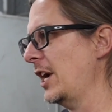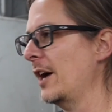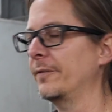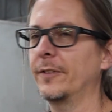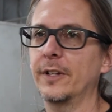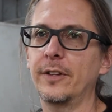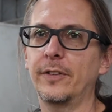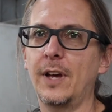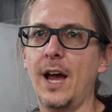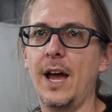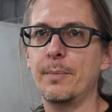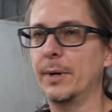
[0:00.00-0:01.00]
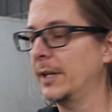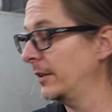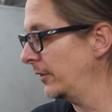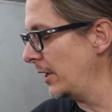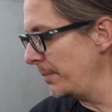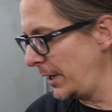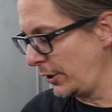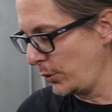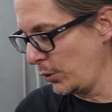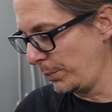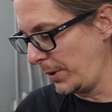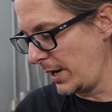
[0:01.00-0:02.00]
out for this guy, but it's going to be a
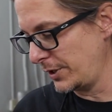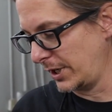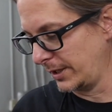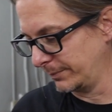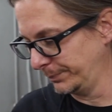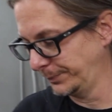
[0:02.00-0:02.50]
cool project.